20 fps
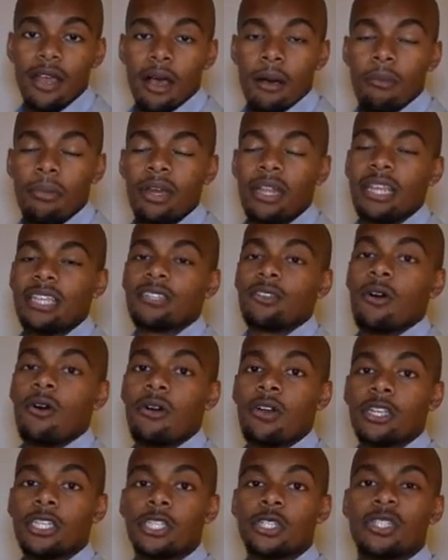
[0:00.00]
But as
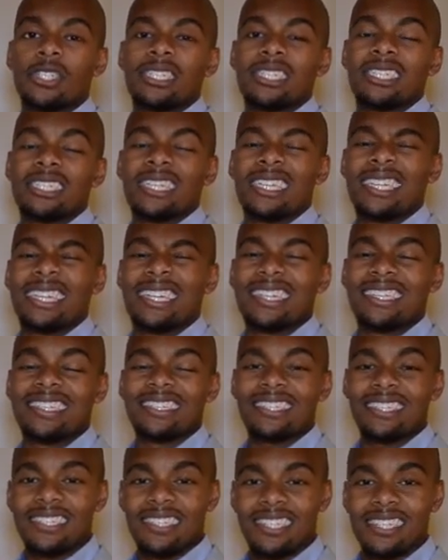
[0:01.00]
long as you're
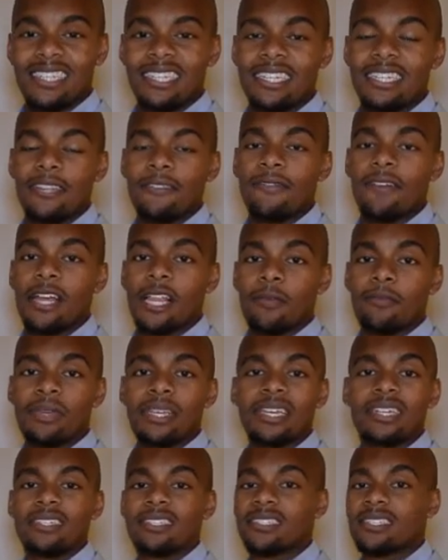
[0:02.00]
consistently
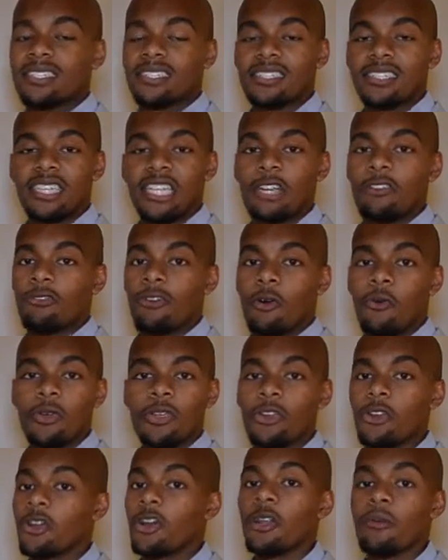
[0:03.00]
developing, consistently growing,
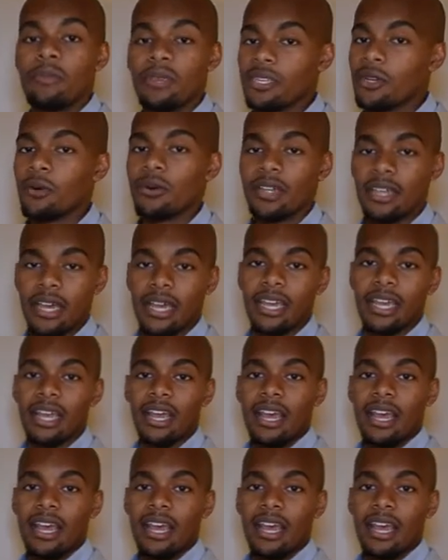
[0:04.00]
you're going to be okay.